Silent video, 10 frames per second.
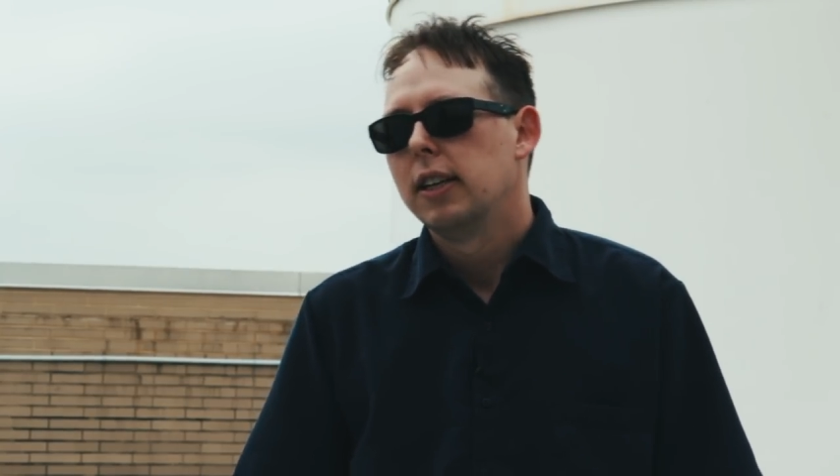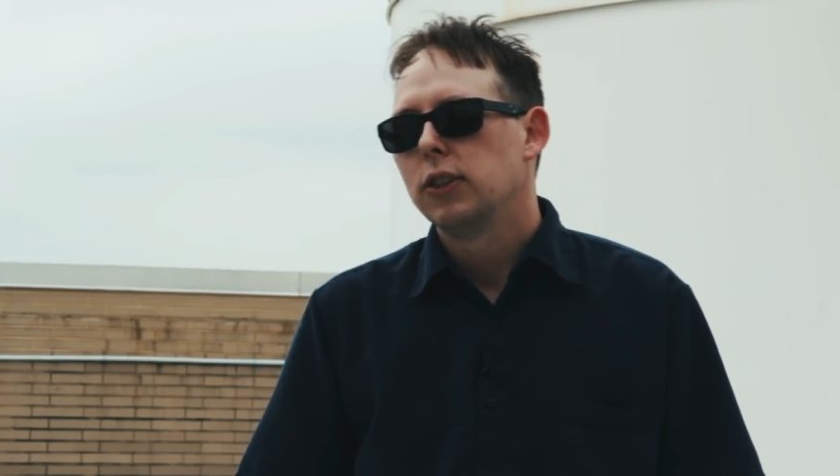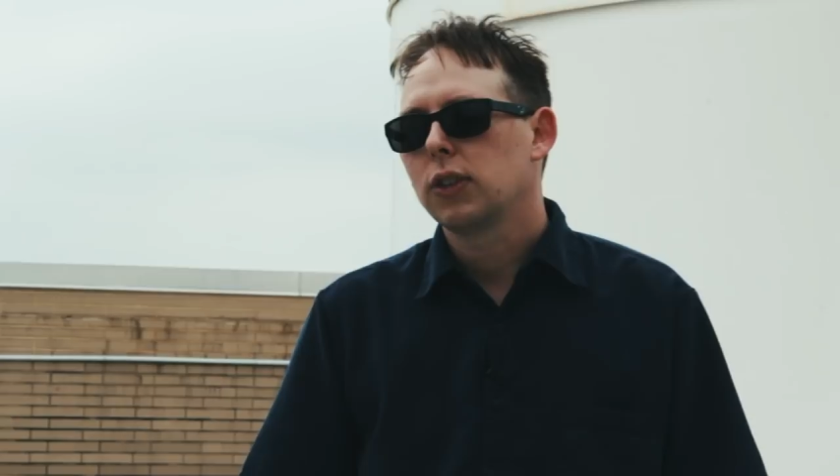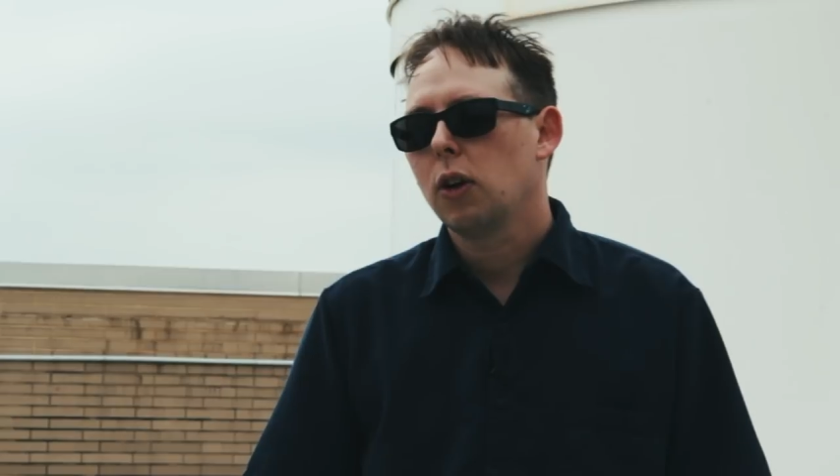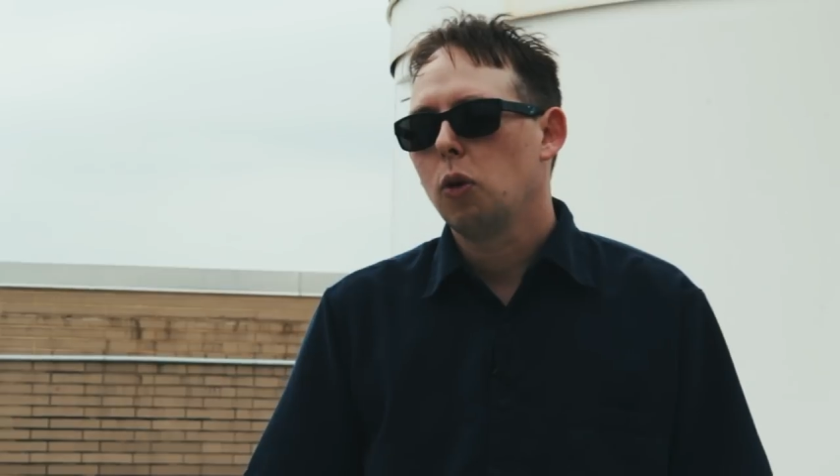
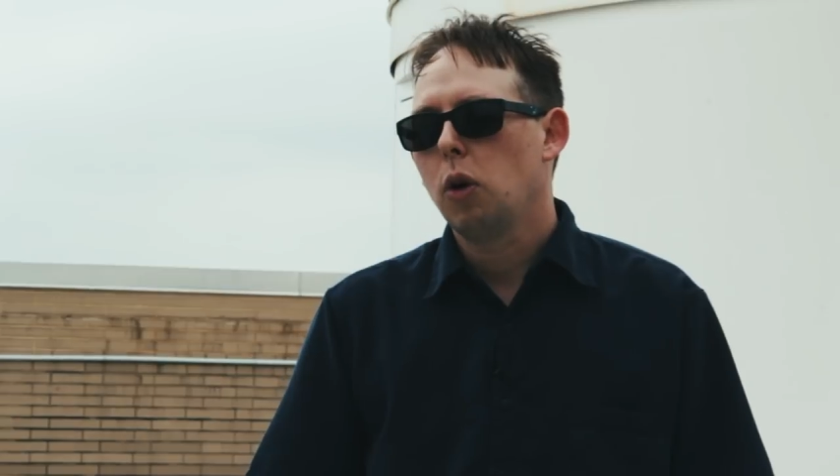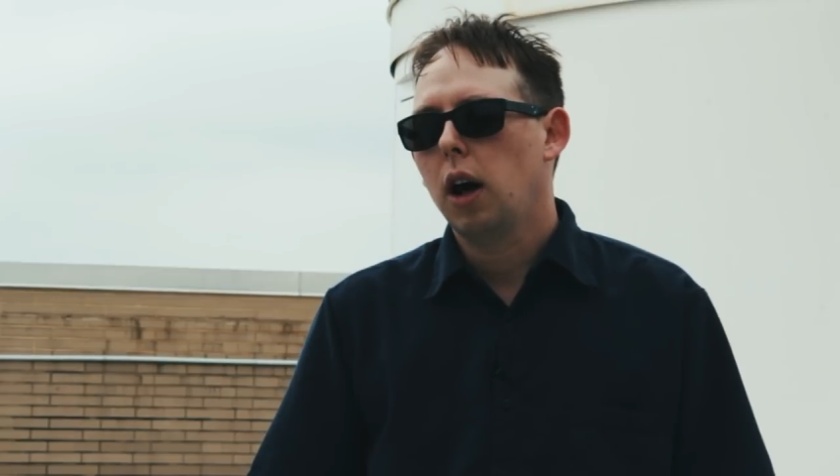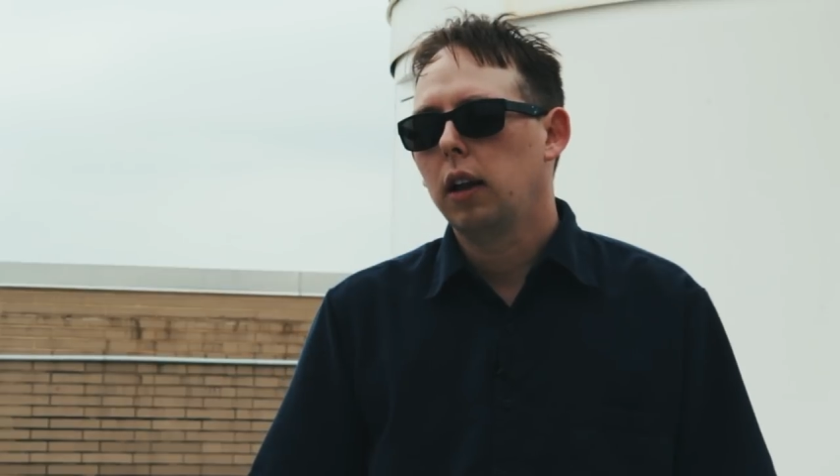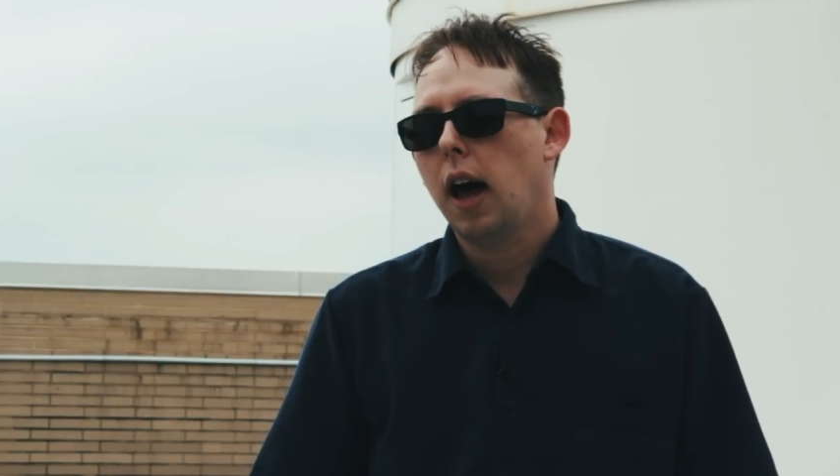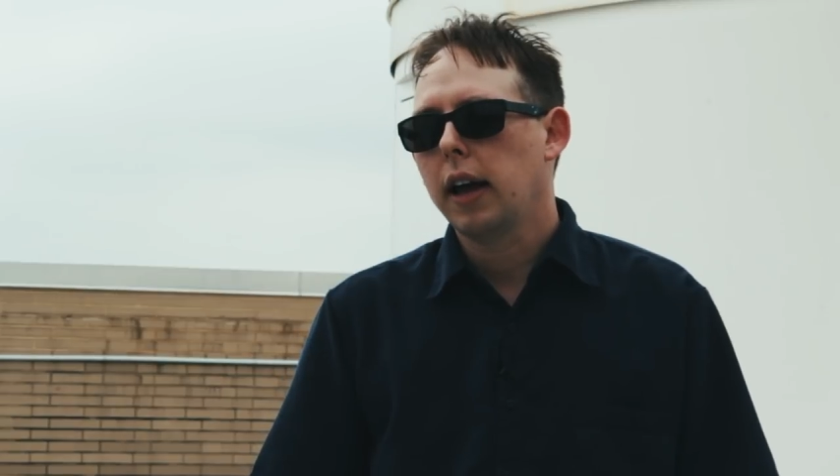So
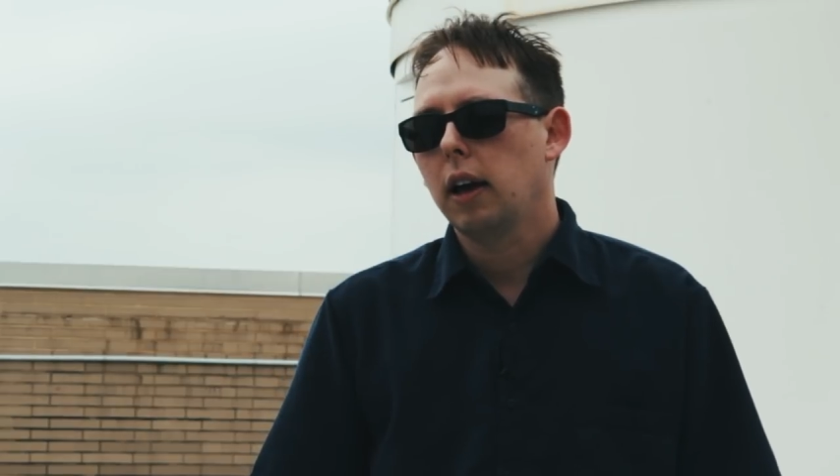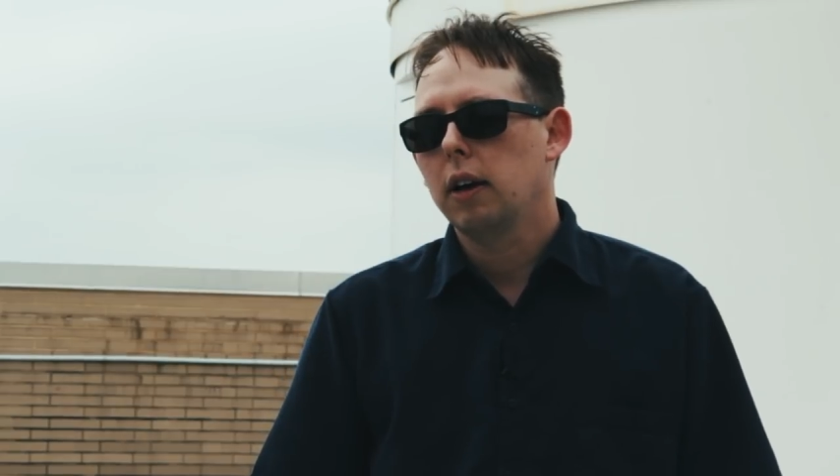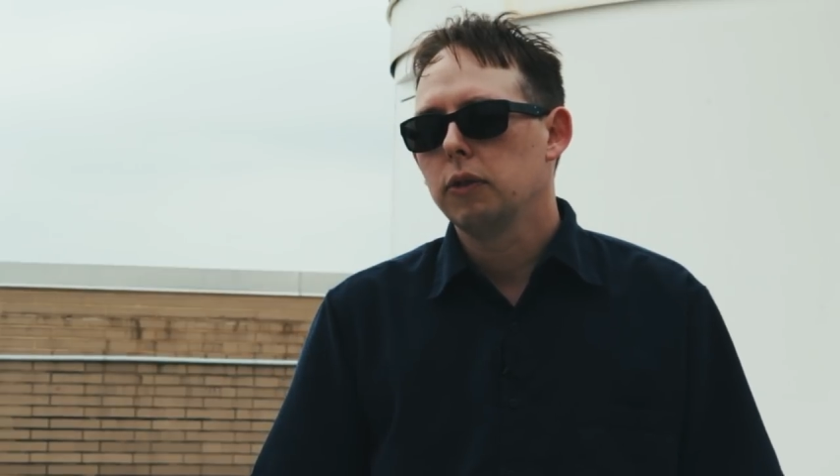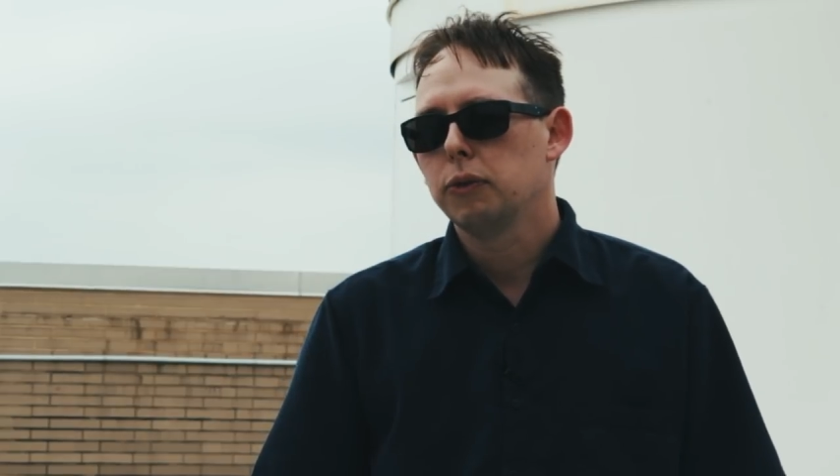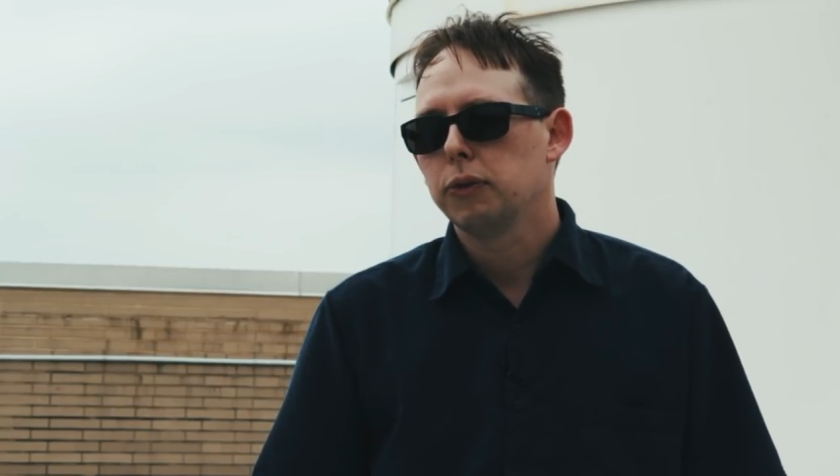a lot
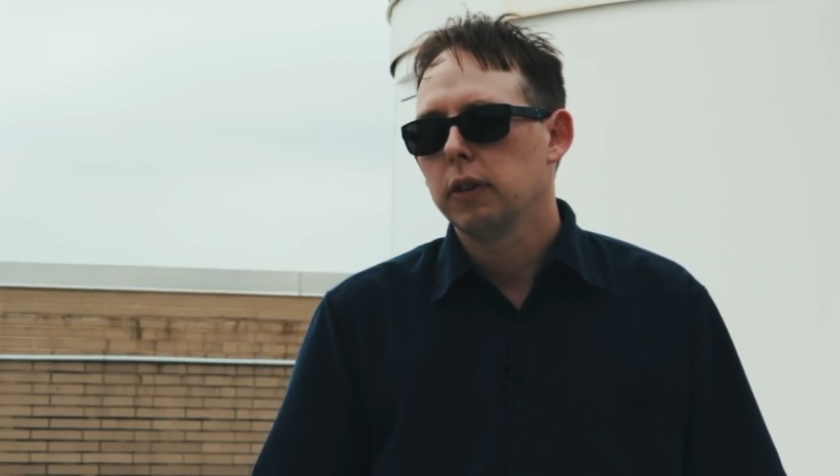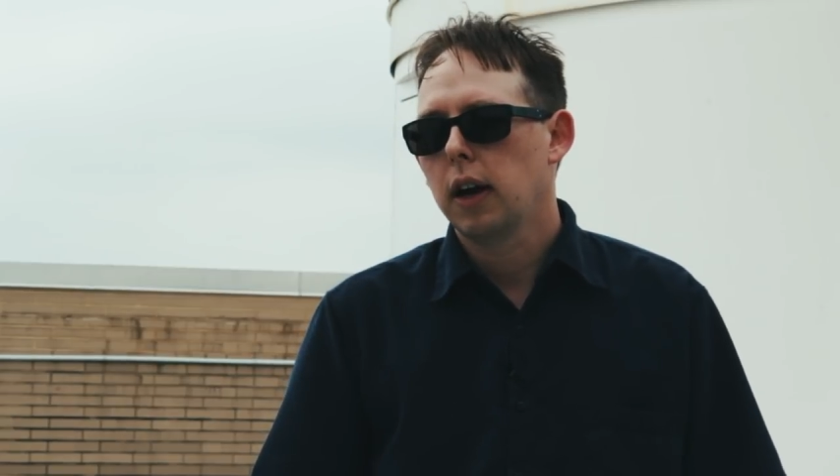of